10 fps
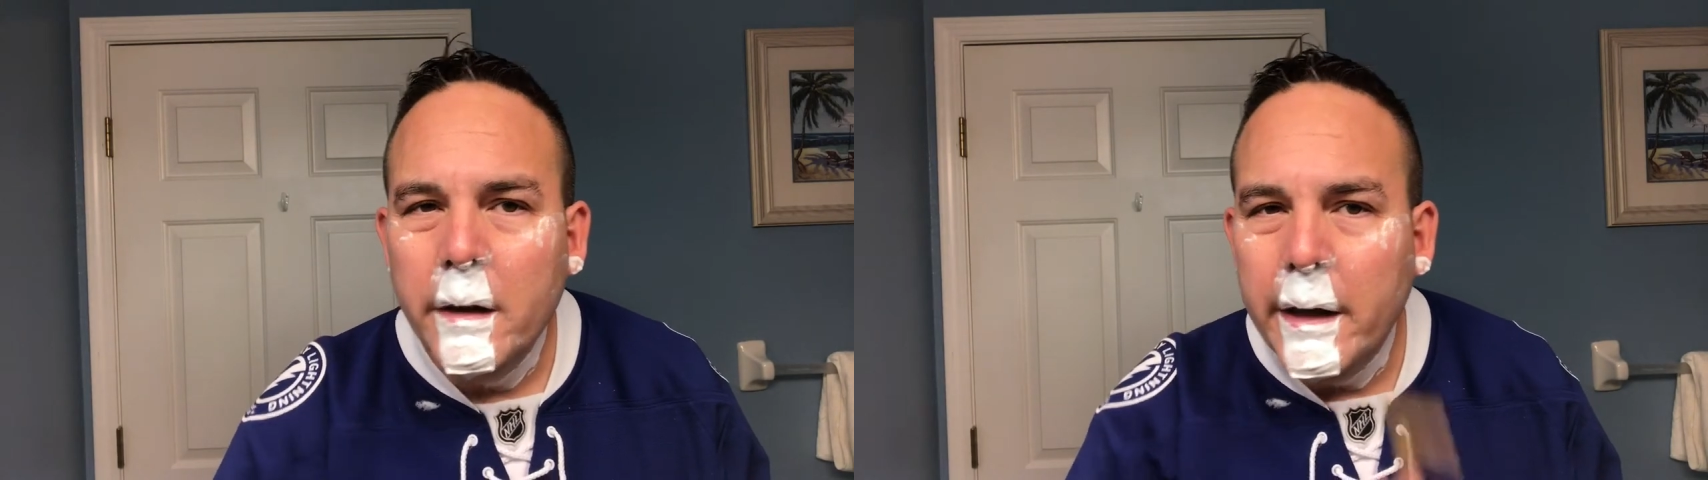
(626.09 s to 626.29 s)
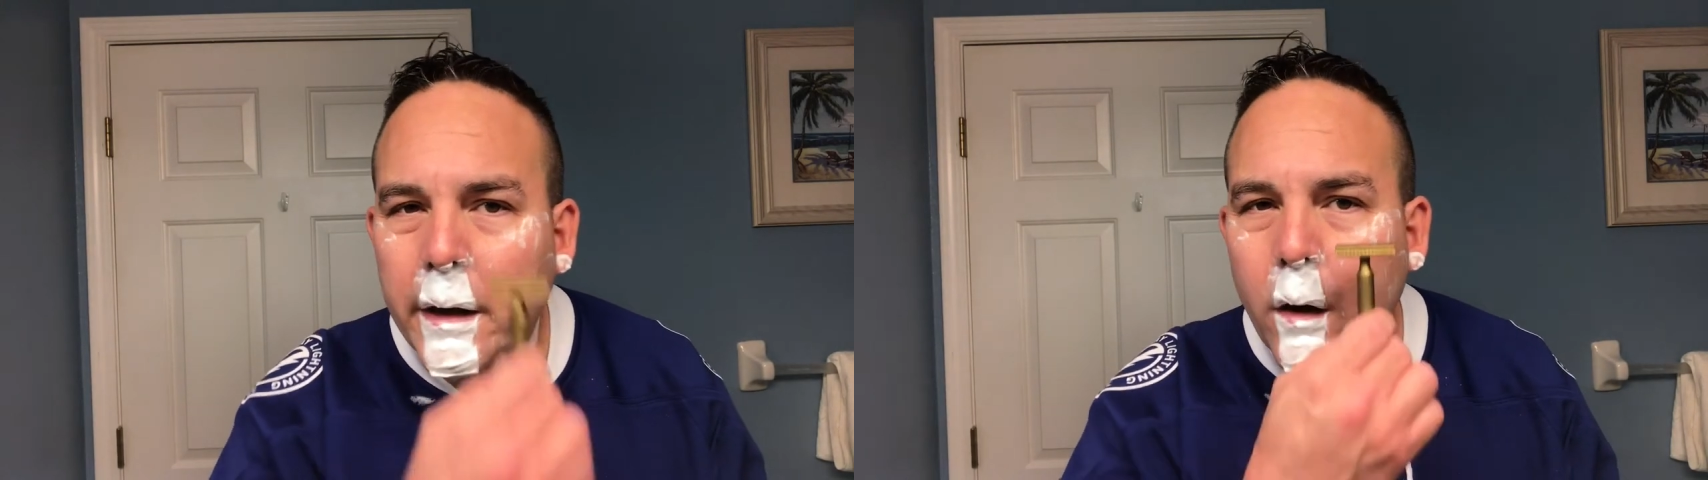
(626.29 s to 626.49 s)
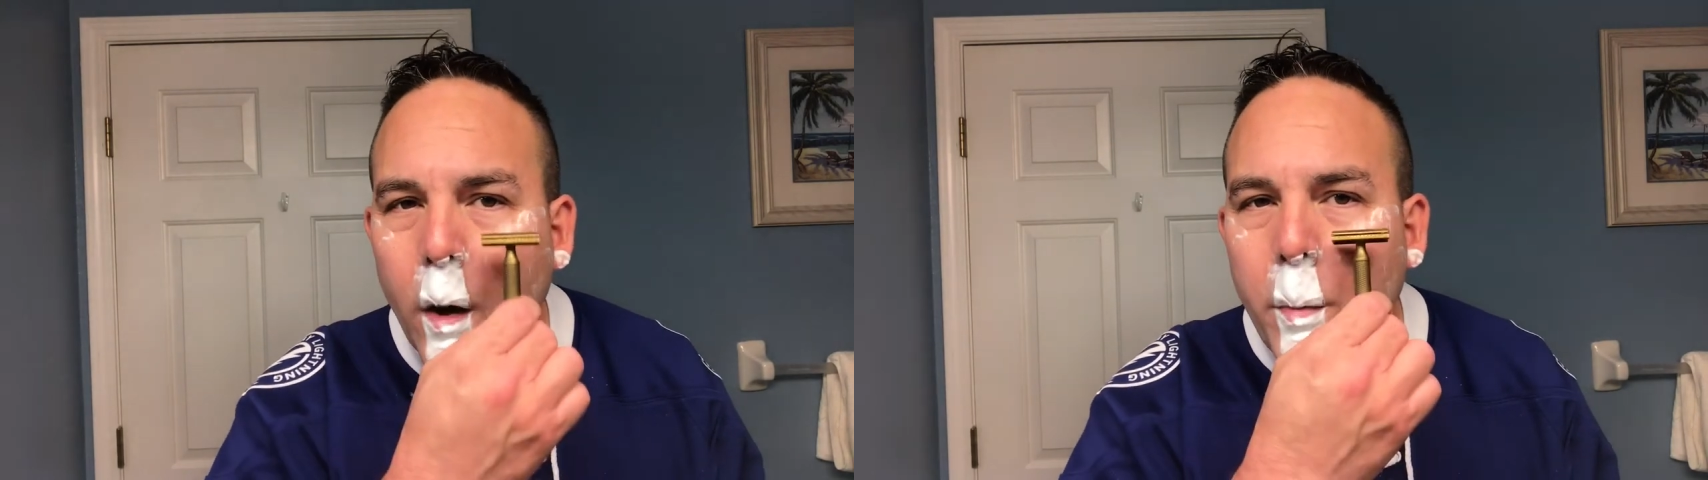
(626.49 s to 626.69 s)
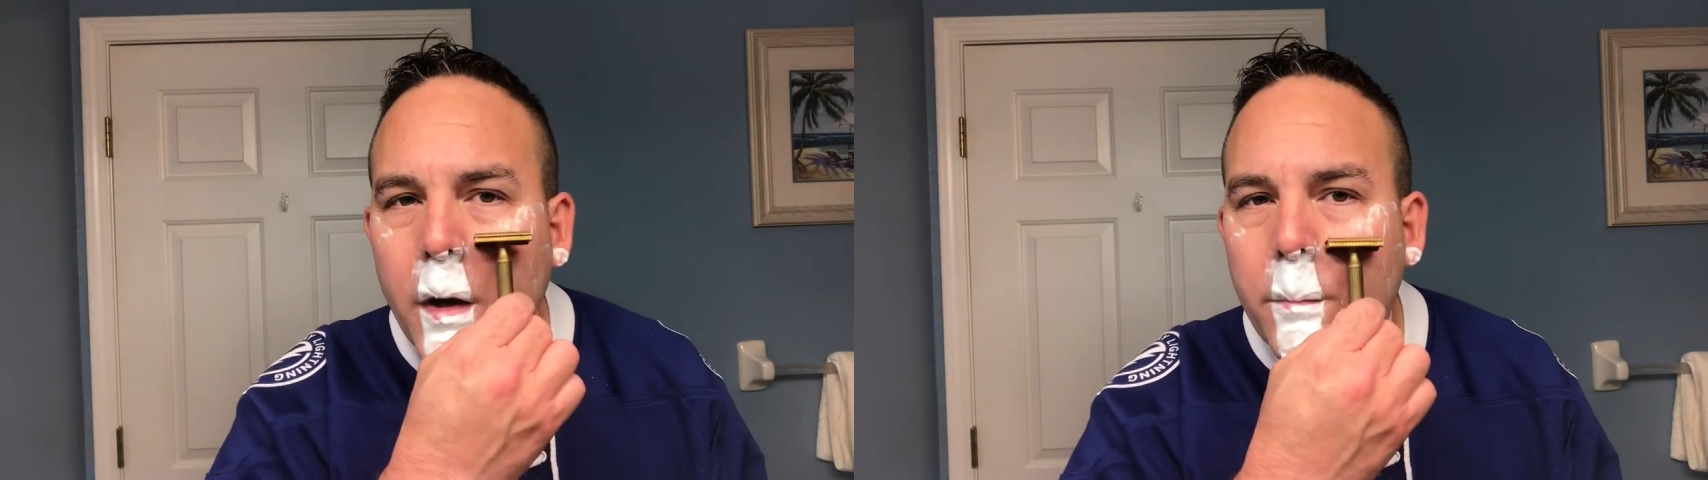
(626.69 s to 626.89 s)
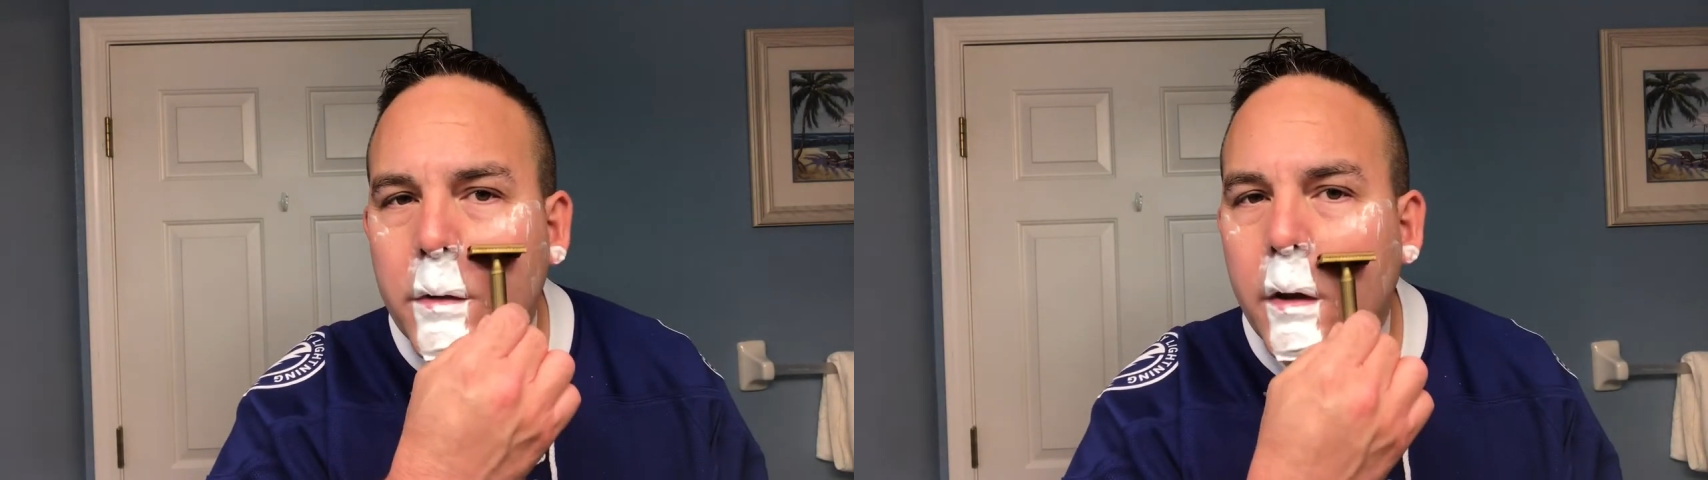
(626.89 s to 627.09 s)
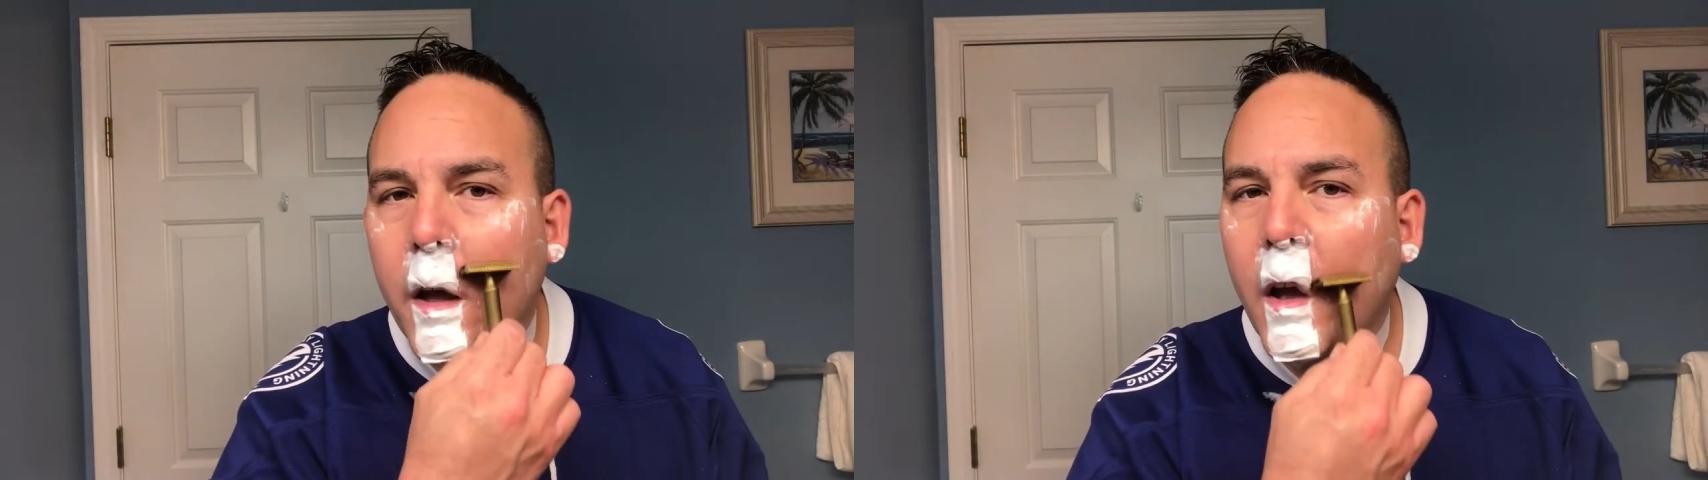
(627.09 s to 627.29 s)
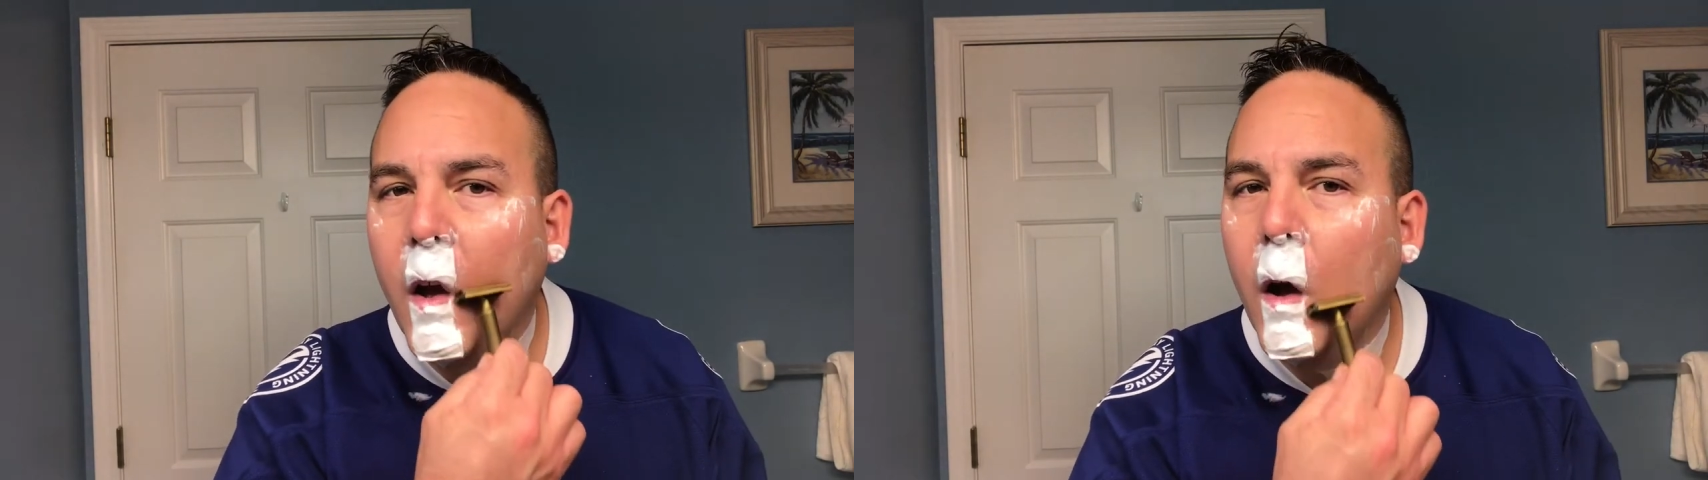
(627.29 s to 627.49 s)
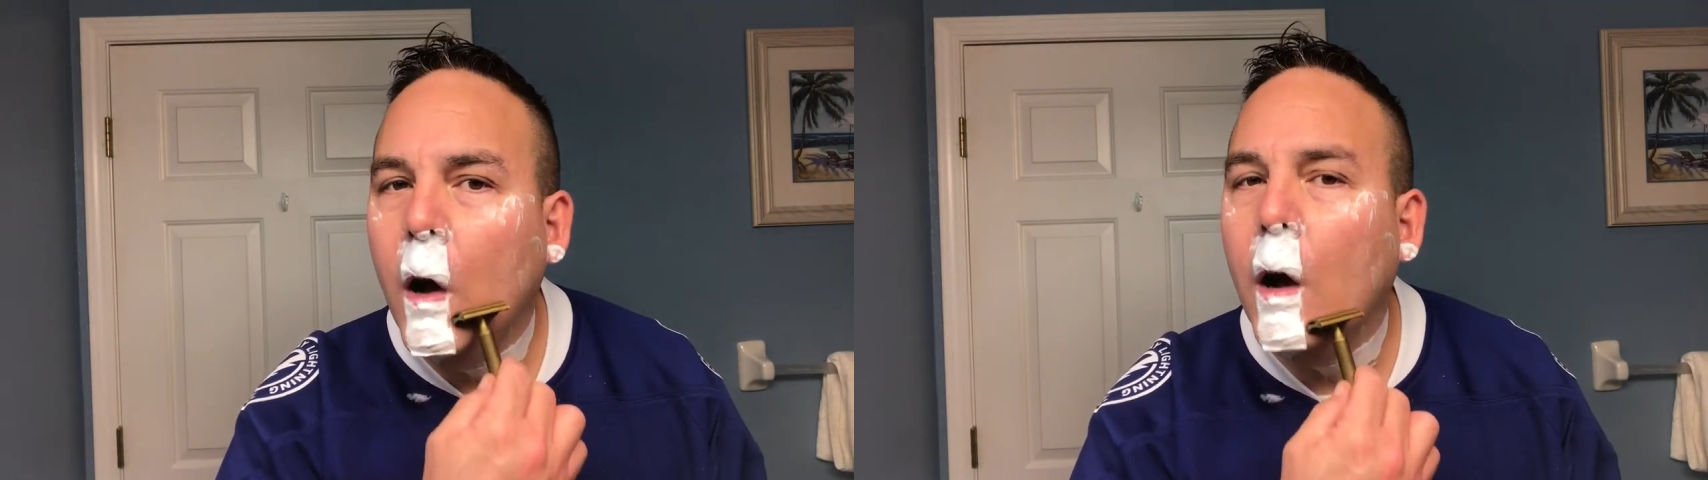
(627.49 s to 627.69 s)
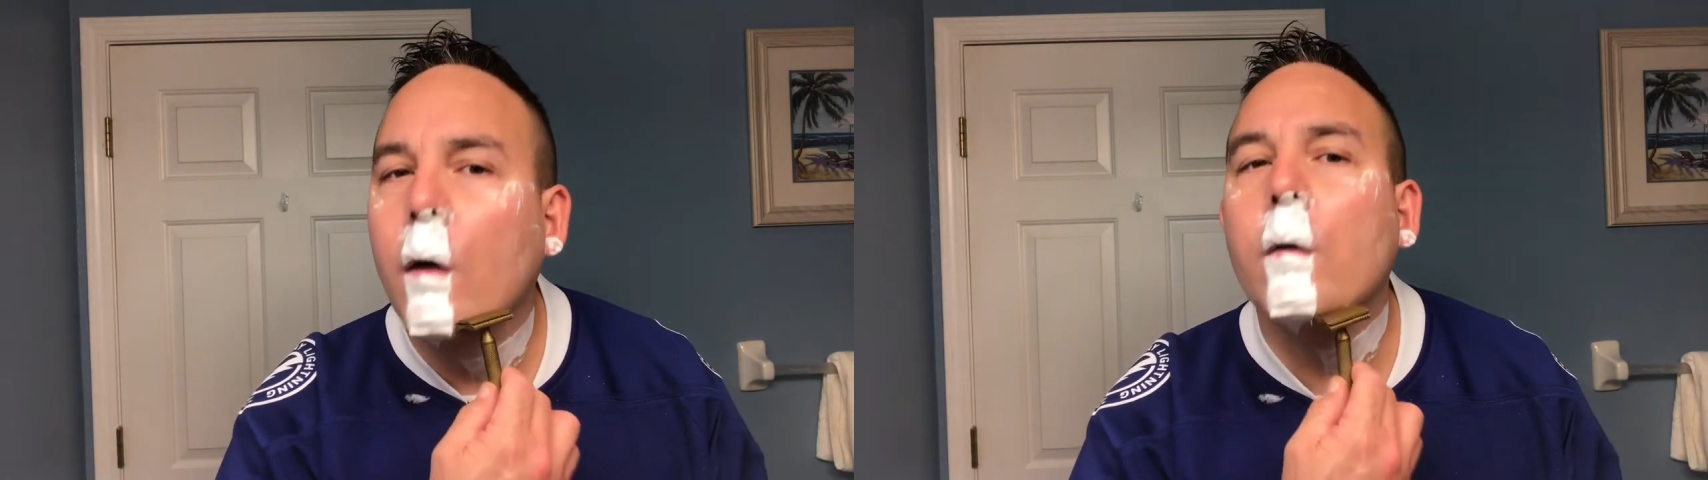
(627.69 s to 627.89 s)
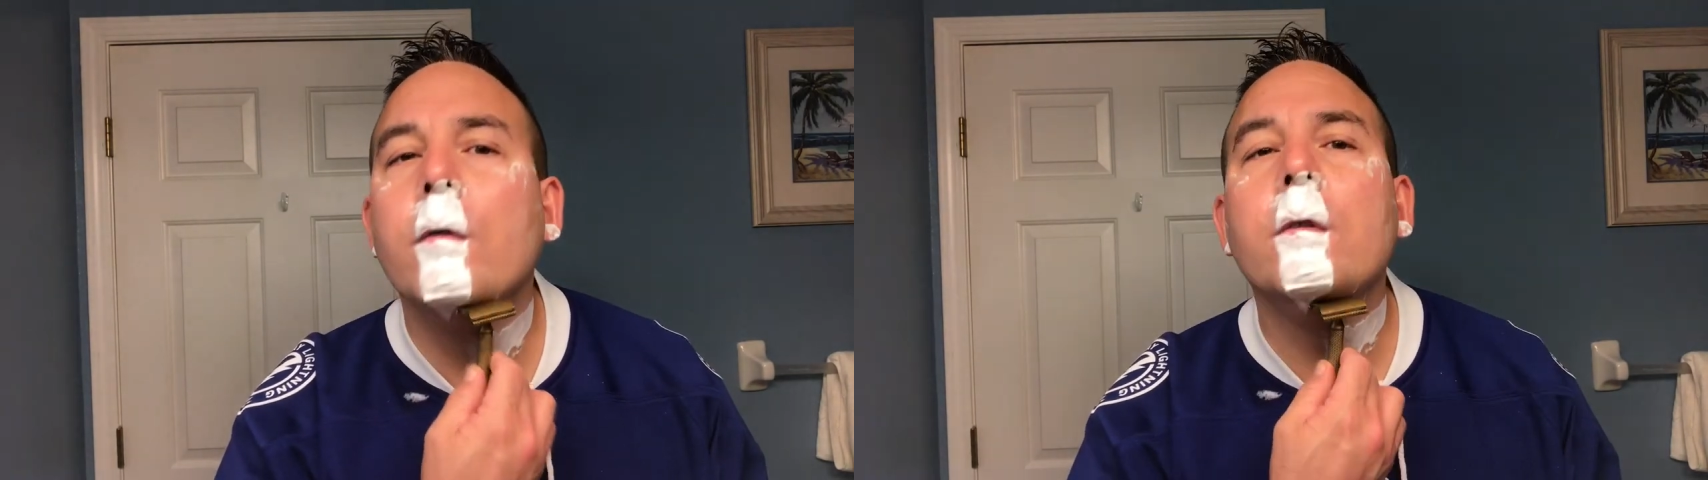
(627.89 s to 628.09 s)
and open up uh,